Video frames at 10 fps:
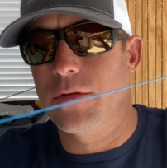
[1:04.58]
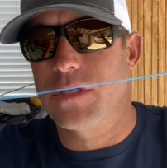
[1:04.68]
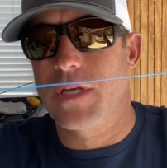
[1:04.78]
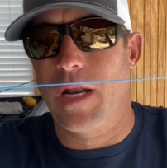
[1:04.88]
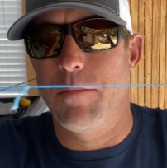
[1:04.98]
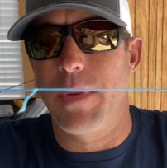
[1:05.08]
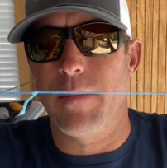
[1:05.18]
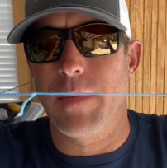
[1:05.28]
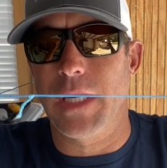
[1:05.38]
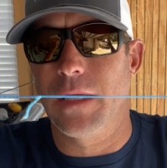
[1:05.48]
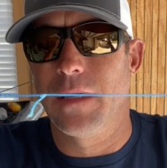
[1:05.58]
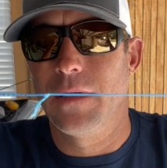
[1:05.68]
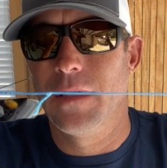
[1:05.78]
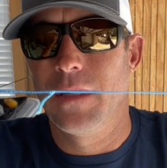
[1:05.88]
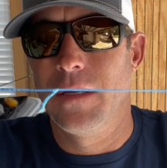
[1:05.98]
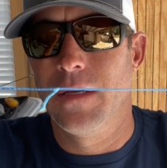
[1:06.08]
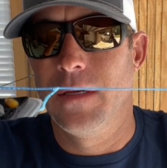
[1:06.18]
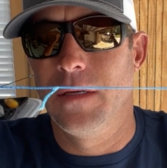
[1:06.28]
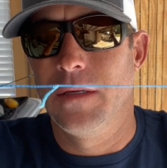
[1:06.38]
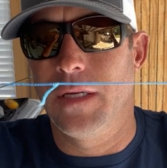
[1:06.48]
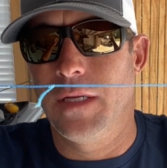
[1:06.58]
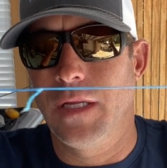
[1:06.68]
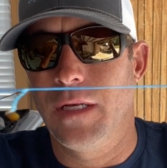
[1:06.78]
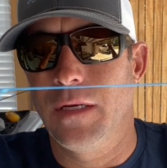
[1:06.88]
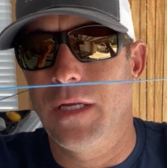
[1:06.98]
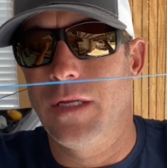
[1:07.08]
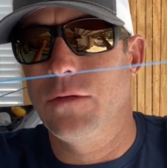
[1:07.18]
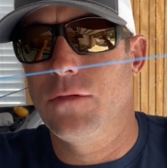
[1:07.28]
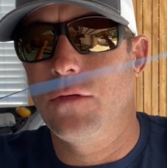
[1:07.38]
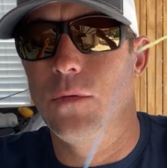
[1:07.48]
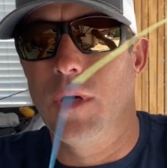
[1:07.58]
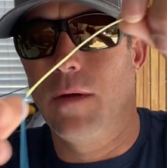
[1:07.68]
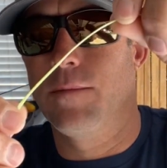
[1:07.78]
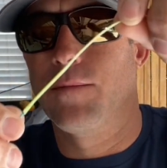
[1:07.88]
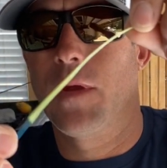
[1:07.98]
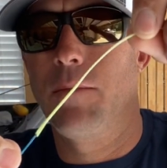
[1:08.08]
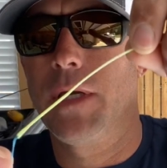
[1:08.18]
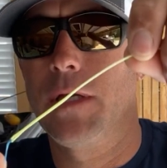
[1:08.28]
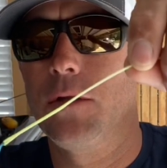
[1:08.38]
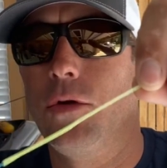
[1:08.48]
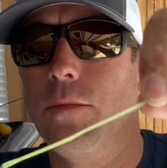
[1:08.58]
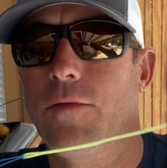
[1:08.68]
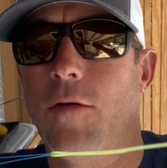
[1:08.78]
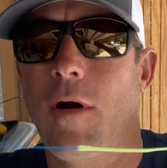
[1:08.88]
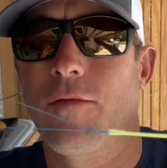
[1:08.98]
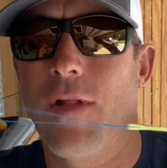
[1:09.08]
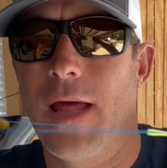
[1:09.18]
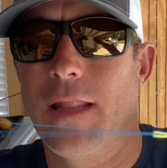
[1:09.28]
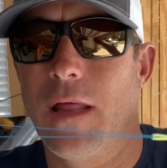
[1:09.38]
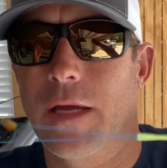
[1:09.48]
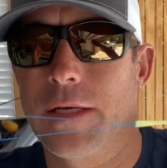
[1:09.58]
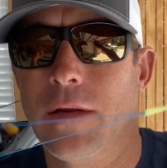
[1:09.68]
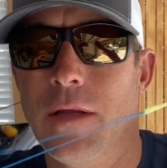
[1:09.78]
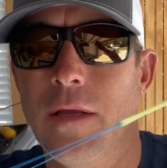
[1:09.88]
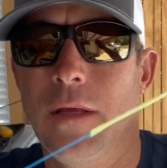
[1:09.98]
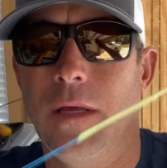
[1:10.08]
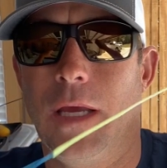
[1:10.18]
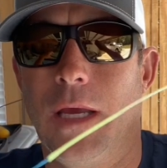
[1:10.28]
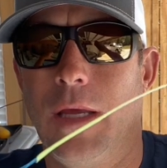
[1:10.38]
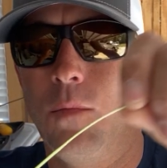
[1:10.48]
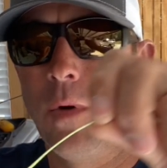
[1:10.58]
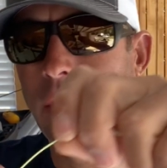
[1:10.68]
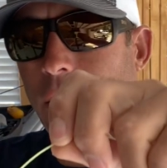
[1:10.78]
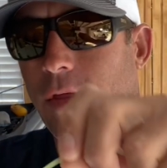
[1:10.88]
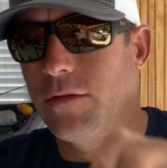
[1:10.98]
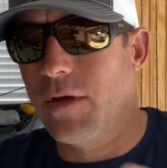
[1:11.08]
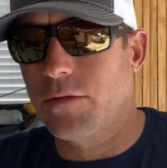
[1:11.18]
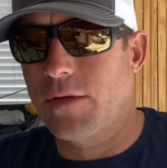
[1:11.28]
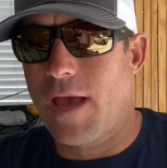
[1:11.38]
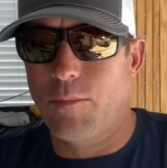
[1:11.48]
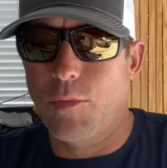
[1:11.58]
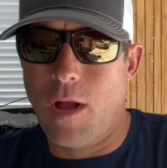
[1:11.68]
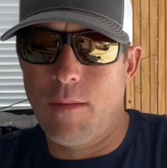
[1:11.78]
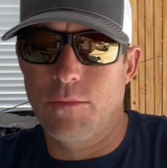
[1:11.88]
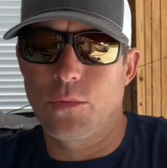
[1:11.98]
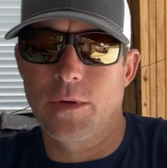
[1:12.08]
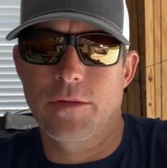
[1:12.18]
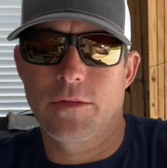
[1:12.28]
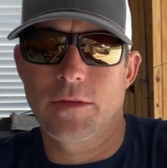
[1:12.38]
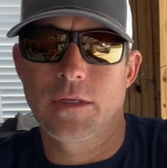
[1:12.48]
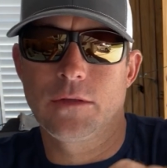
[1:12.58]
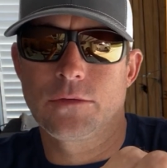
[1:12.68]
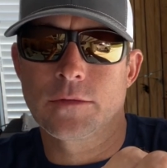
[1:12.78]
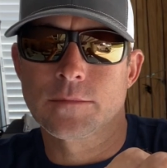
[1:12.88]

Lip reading: has got a bimini and then into a big loop for our fly line. And one of the things I was having problems with is